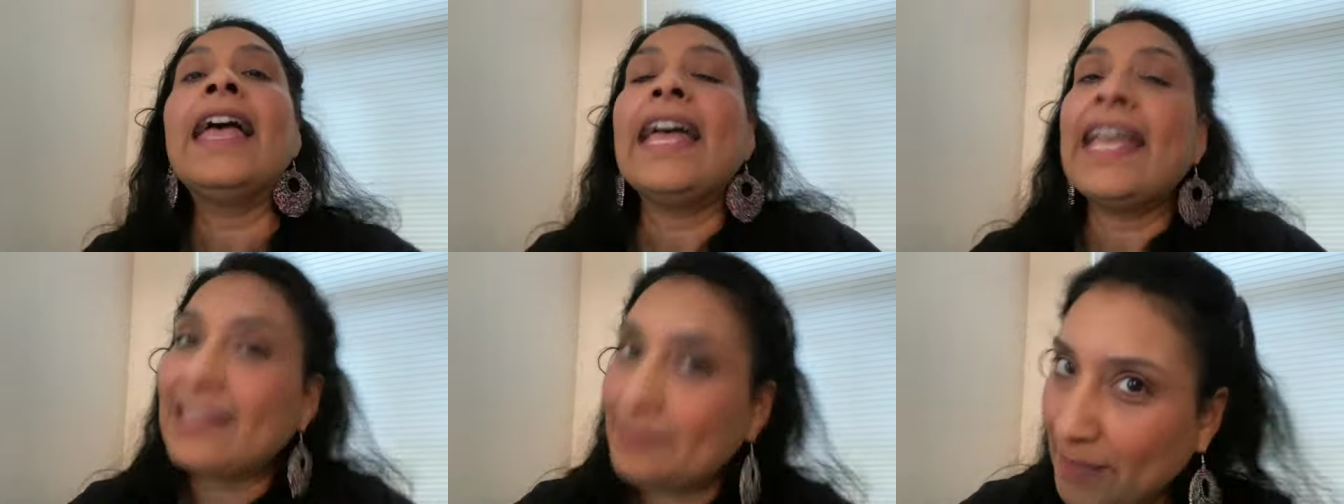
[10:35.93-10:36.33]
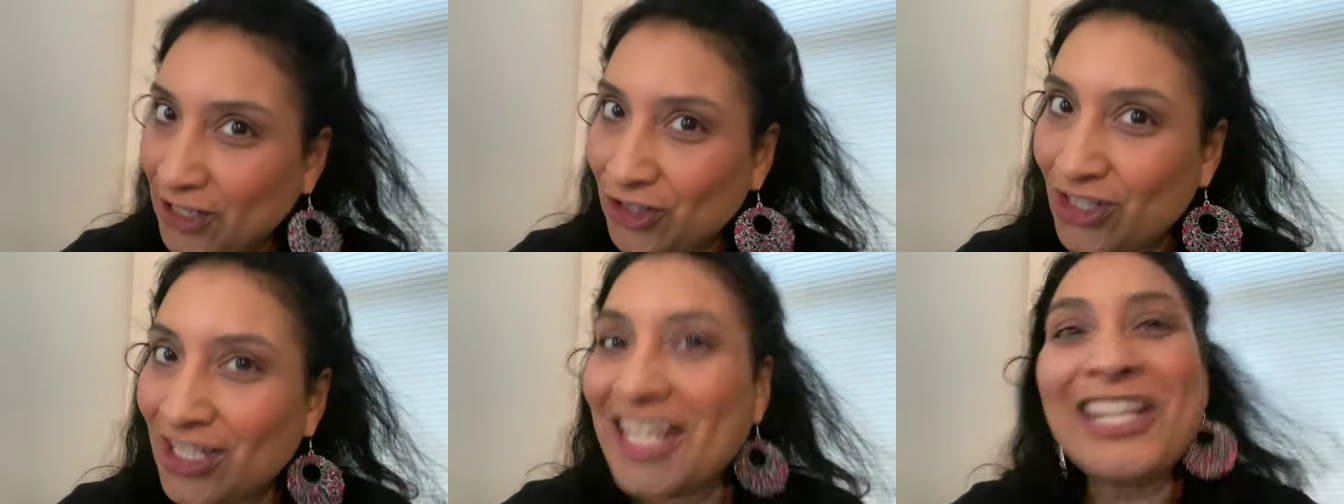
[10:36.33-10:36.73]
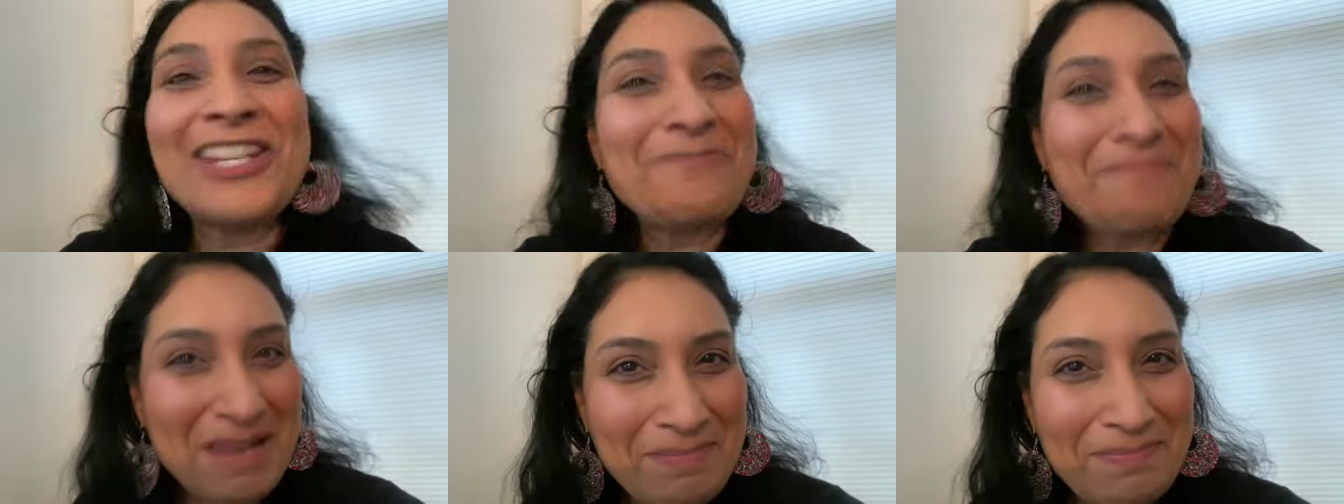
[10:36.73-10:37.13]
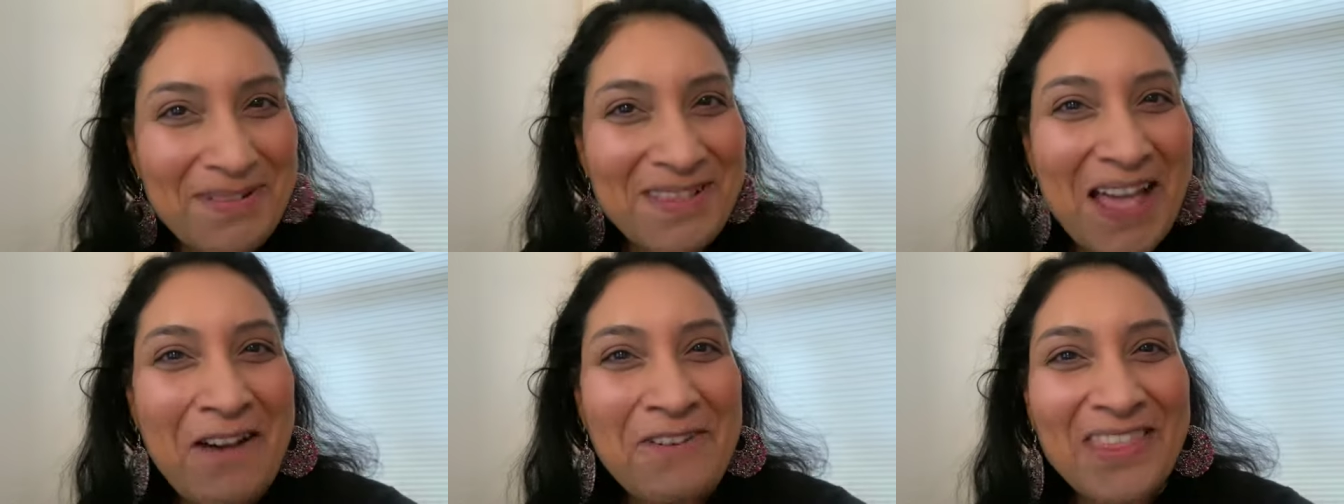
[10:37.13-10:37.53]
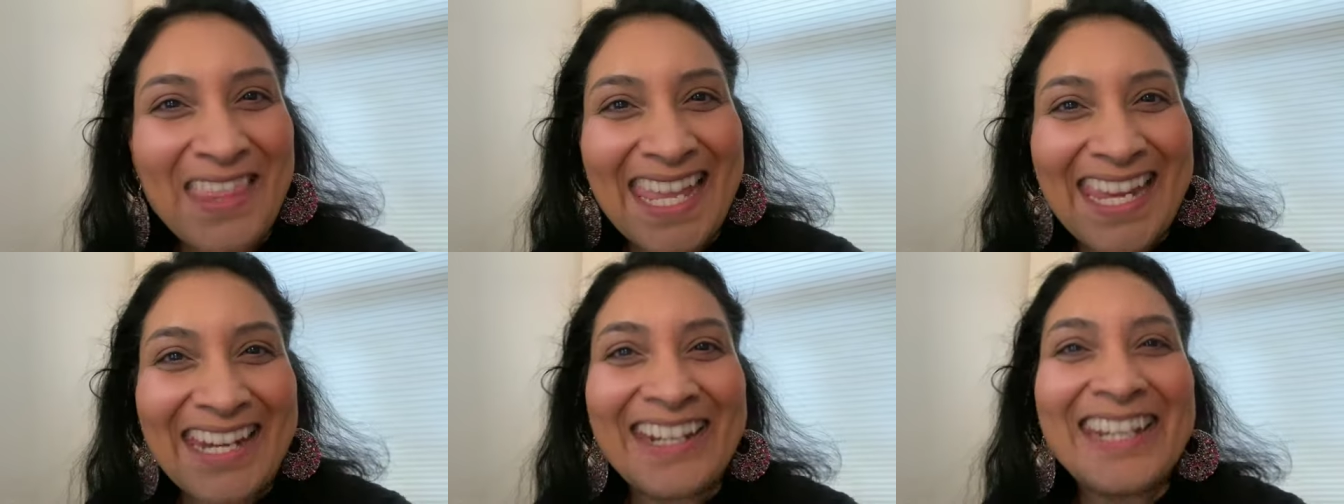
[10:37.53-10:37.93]
Especially you people out
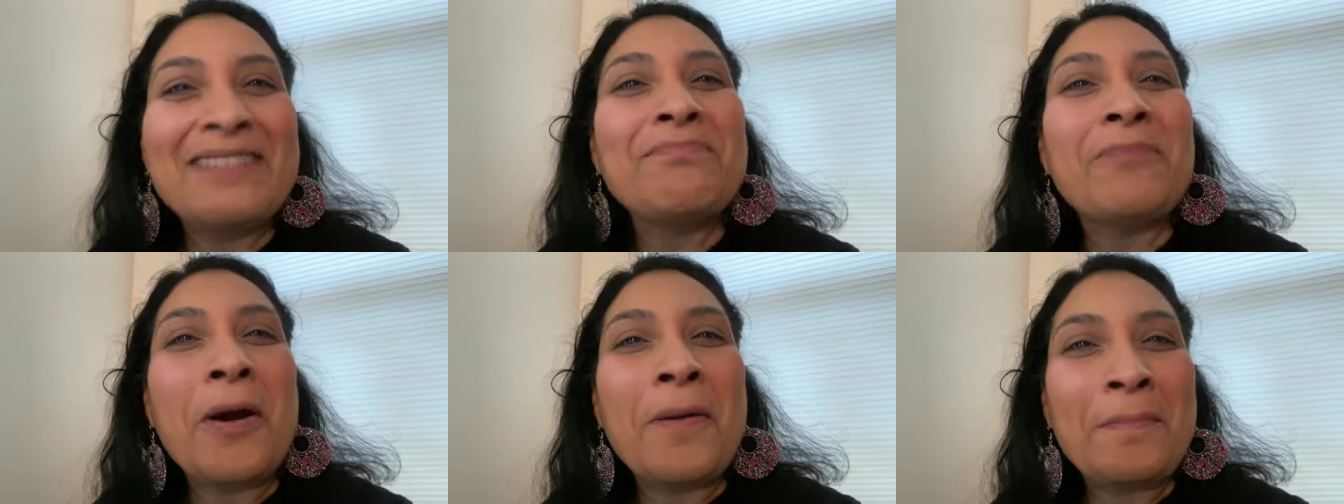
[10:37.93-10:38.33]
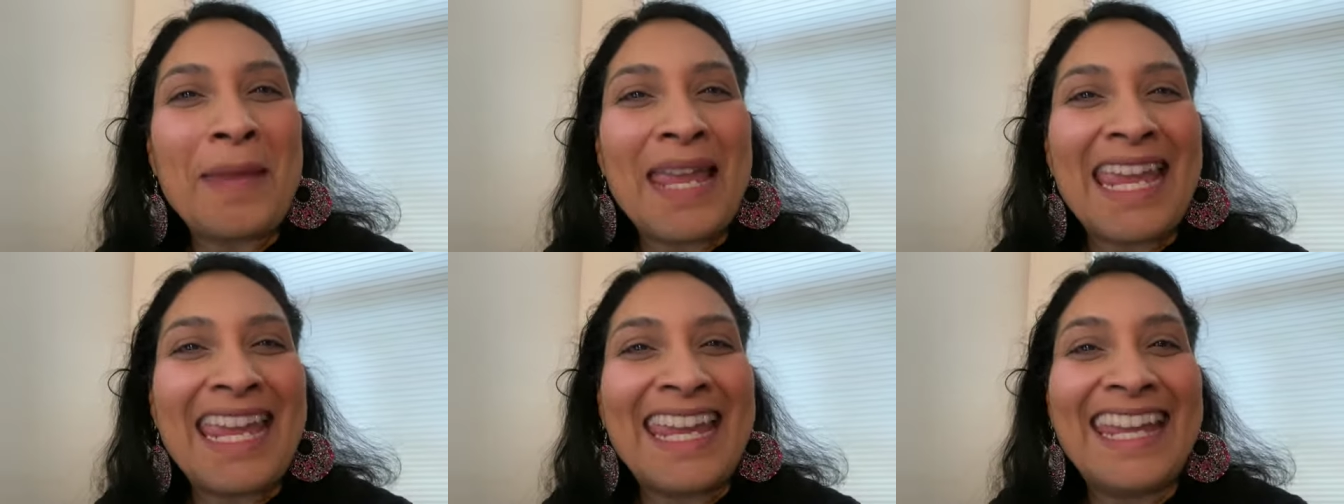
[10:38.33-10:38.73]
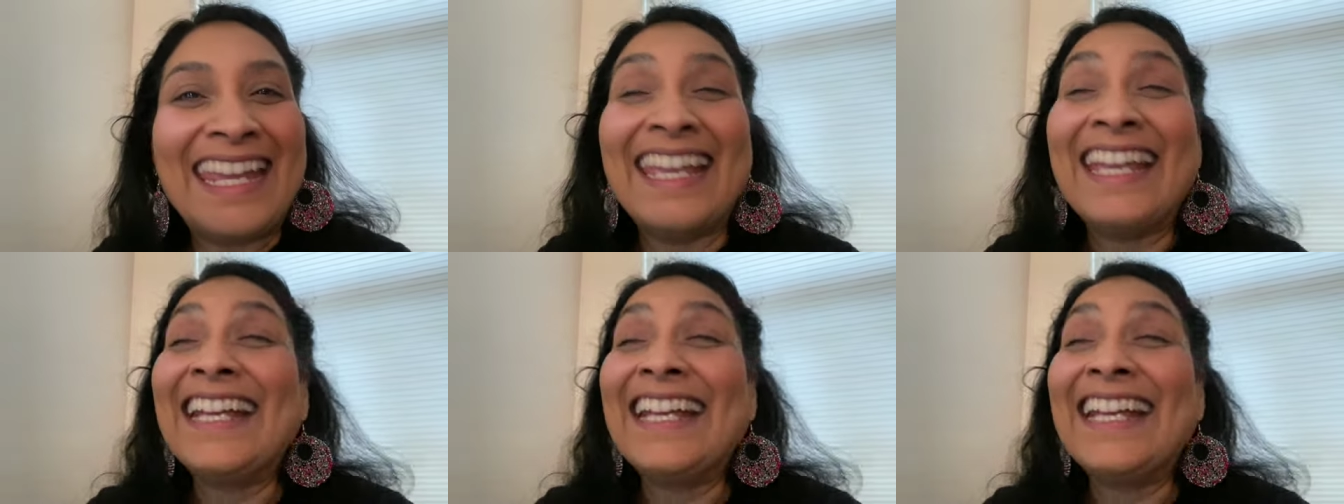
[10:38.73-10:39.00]
there in Bombay,